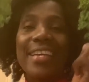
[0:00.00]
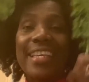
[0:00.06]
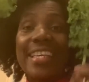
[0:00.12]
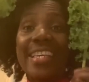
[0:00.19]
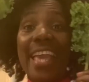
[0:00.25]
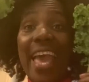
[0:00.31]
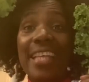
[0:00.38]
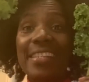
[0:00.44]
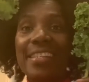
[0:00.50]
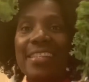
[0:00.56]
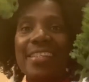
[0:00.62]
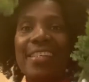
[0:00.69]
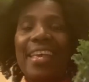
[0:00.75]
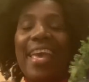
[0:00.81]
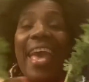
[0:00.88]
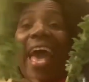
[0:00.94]
Yes,
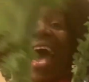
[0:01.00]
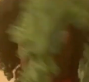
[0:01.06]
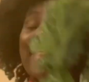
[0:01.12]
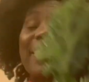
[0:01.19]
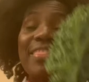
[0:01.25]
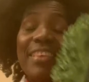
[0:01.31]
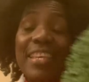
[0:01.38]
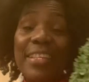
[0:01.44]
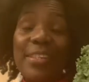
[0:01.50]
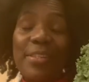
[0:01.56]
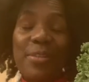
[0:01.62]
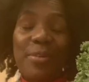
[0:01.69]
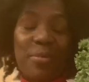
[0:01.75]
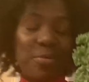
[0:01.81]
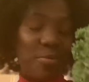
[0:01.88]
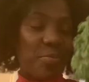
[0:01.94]
and these
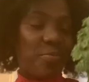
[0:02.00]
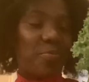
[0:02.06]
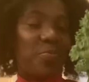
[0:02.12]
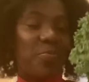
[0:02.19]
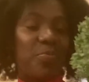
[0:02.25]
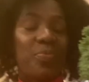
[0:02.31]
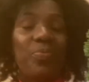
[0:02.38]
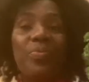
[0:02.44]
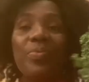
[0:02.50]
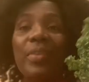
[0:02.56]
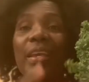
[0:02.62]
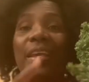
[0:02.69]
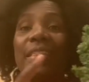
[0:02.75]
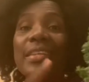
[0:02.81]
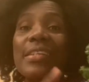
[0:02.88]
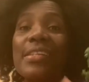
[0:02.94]
two,
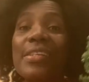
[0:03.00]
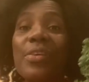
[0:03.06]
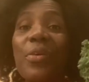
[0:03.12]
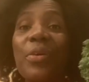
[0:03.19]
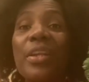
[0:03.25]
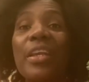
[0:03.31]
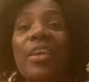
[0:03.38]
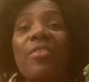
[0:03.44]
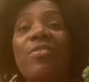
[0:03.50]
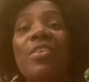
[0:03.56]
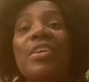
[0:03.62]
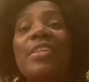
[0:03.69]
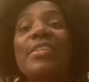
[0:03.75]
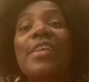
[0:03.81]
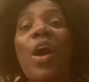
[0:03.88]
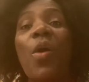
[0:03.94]
this is going to give
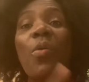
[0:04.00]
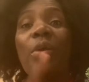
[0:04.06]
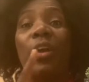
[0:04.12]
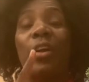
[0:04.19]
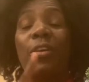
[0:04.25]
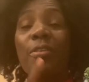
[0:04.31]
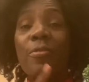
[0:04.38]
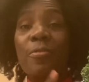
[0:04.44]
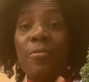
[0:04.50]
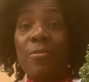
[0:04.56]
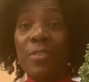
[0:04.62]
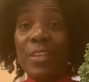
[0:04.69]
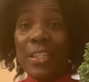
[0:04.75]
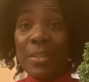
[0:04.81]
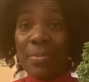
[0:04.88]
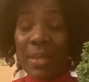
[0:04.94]
us our
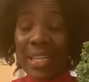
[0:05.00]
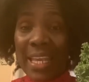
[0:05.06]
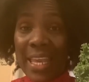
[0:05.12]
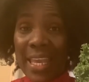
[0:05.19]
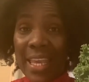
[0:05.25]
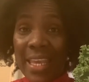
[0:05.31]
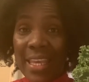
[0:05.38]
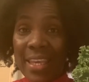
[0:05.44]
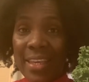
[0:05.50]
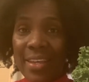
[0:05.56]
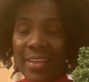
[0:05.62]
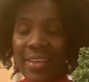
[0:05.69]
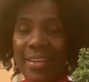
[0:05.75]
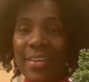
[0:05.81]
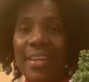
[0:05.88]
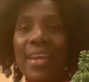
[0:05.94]
vitamin A
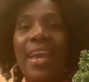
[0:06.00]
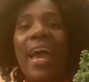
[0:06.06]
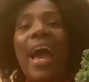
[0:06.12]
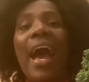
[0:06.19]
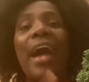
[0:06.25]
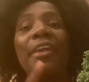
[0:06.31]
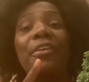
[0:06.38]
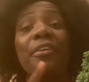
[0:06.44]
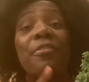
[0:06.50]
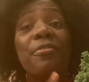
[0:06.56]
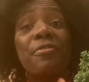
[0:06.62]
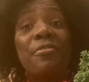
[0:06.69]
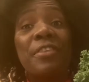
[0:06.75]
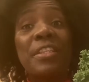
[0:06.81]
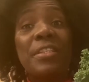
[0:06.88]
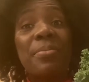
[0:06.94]
and our
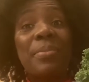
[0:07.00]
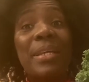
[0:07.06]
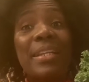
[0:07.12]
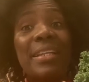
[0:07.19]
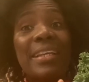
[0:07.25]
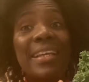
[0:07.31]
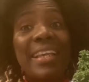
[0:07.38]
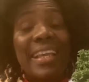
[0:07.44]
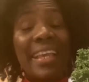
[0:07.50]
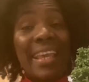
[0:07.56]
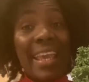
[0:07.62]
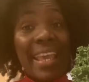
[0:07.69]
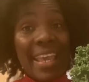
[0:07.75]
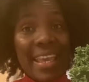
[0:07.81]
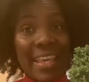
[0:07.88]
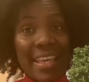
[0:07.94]
vitamin
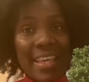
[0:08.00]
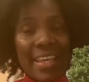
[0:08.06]
K.